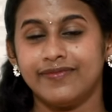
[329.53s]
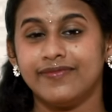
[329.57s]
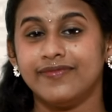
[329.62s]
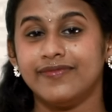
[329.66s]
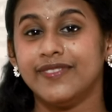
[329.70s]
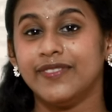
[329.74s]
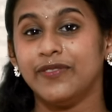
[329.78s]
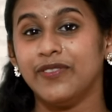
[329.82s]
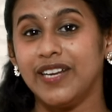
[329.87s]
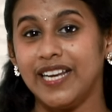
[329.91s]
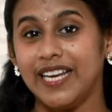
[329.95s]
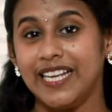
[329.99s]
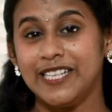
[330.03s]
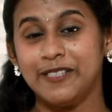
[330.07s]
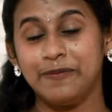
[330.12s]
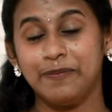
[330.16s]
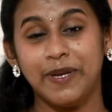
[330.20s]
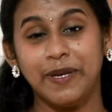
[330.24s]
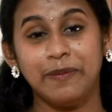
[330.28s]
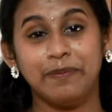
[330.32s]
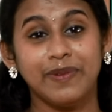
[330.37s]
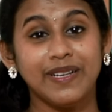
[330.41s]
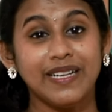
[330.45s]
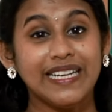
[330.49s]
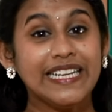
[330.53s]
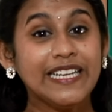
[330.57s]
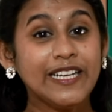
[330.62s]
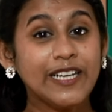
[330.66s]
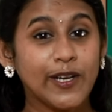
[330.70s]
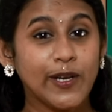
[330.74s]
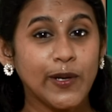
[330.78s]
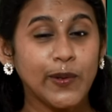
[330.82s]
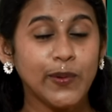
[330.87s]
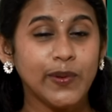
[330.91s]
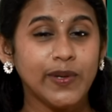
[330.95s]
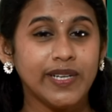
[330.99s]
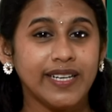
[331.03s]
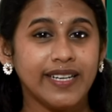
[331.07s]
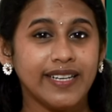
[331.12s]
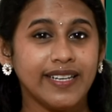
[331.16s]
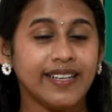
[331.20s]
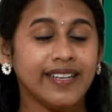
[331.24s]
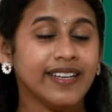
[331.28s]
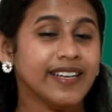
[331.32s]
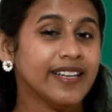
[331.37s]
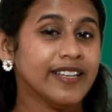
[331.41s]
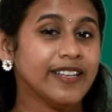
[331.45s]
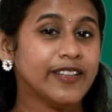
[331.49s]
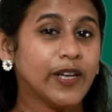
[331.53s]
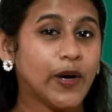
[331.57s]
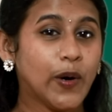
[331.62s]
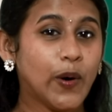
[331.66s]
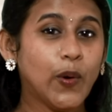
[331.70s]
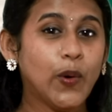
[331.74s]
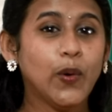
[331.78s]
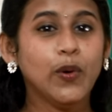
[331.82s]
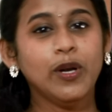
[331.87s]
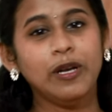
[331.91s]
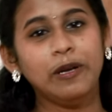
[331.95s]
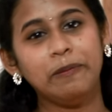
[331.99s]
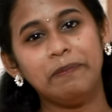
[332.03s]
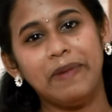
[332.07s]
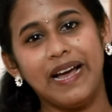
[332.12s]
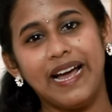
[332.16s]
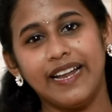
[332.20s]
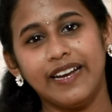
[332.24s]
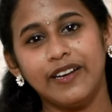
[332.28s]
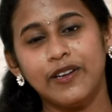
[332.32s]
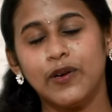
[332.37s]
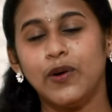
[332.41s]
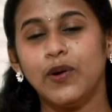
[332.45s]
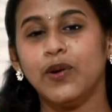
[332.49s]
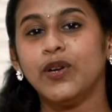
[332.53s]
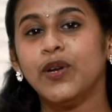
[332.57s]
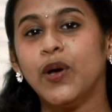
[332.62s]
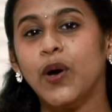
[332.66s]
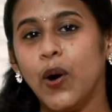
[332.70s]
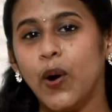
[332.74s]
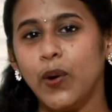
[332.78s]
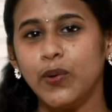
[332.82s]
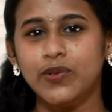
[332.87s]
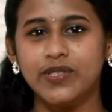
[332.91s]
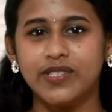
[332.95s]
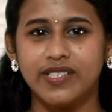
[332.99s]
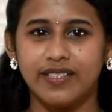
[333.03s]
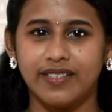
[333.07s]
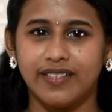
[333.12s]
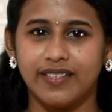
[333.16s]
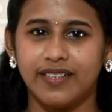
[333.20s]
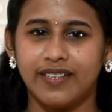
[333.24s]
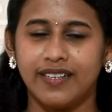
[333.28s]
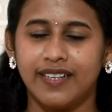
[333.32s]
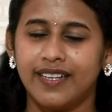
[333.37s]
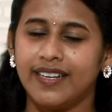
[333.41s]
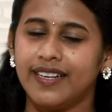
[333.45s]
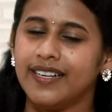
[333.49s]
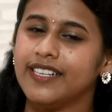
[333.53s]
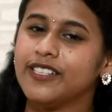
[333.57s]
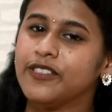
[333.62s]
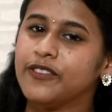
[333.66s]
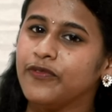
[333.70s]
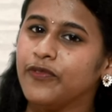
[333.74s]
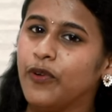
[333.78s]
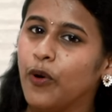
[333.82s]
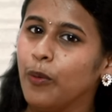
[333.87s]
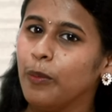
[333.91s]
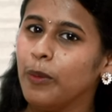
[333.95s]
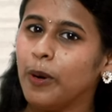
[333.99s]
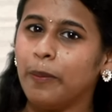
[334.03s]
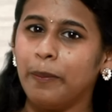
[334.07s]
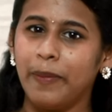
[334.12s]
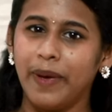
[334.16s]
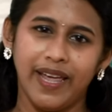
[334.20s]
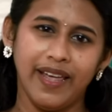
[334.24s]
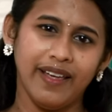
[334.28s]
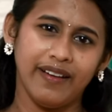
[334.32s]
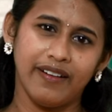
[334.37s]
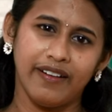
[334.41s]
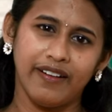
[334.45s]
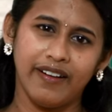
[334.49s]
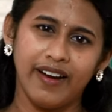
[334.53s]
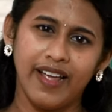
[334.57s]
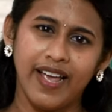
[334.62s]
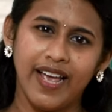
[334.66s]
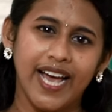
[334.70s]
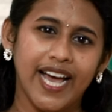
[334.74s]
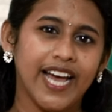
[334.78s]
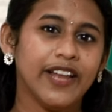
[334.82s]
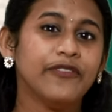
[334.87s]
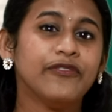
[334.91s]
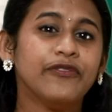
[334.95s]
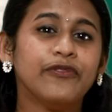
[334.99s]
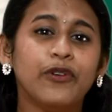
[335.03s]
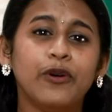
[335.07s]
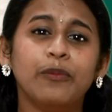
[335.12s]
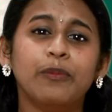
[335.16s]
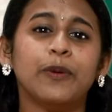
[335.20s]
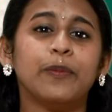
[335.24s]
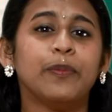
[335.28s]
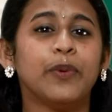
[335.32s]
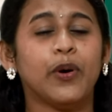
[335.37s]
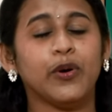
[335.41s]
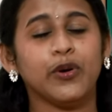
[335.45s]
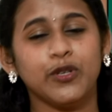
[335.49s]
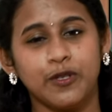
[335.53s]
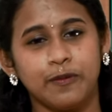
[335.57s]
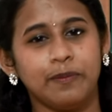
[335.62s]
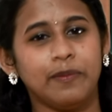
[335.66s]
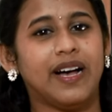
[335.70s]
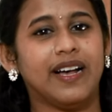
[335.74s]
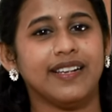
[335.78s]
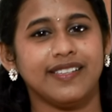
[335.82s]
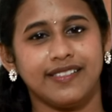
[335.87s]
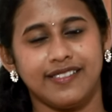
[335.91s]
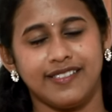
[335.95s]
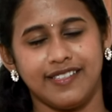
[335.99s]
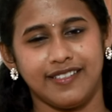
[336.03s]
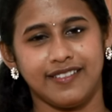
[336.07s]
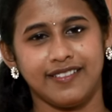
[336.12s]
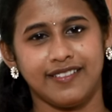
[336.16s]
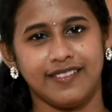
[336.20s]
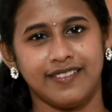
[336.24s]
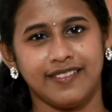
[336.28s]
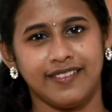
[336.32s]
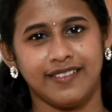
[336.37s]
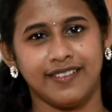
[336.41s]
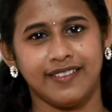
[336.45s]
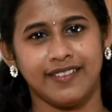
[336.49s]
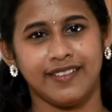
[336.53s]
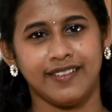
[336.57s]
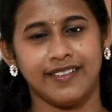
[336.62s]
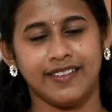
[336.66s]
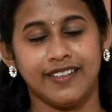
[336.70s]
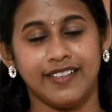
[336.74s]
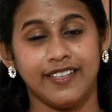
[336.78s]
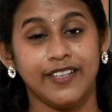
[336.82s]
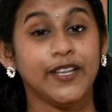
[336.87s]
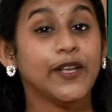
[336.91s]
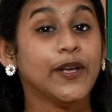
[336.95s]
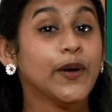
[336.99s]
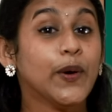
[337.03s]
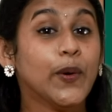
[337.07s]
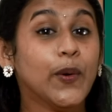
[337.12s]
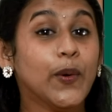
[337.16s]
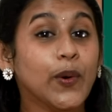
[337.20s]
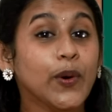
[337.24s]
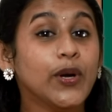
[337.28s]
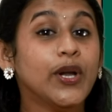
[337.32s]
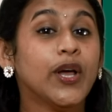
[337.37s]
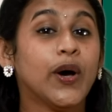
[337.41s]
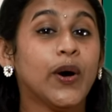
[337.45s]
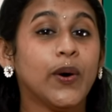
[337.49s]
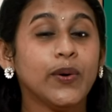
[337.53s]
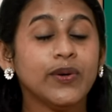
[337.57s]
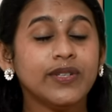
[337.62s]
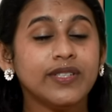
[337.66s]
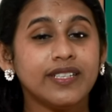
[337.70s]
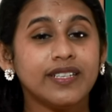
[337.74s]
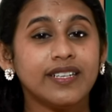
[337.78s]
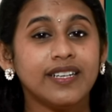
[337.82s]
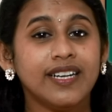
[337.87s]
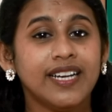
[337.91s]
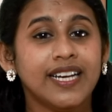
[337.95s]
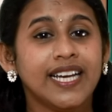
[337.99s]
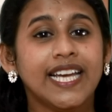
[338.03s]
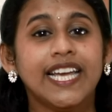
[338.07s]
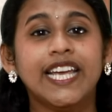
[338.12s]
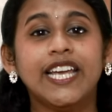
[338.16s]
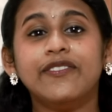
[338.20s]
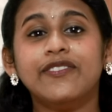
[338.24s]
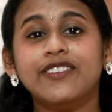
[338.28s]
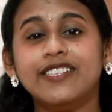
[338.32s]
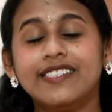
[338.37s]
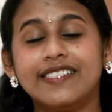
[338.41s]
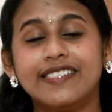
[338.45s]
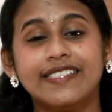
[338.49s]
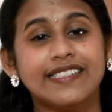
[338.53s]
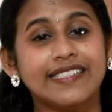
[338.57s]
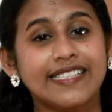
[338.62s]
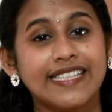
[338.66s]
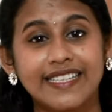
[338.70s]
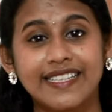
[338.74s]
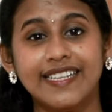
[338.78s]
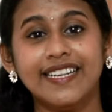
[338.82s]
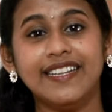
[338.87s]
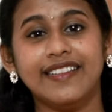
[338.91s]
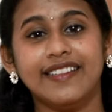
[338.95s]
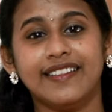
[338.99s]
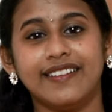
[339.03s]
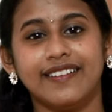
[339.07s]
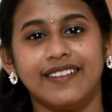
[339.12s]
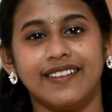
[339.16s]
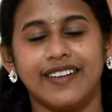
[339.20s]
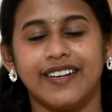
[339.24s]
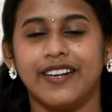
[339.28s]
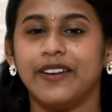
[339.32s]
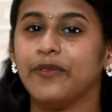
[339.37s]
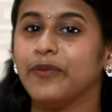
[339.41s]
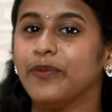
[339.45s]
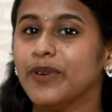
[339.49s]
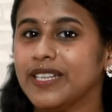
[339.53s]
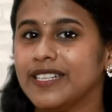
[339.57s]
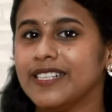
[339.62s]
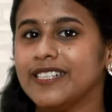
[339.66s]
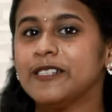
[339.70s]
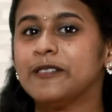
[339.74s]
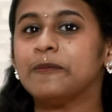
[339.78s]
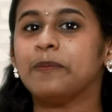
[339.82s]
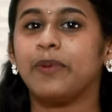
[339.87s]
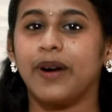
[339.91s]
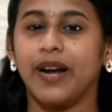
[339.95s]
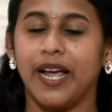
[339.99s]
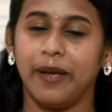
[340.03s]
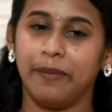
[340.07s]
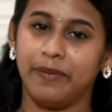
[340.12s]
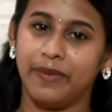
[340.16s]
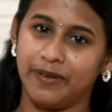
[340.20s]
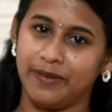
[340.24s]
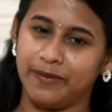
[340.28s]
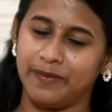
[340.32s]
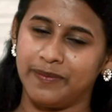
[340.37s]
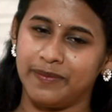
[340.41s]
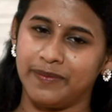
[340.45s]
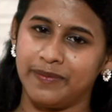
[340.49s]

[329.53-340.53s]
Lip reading: The village people included the old man called Hauser, his former mayor and former postmaster. The old Hauser, he was sitting there with his primer.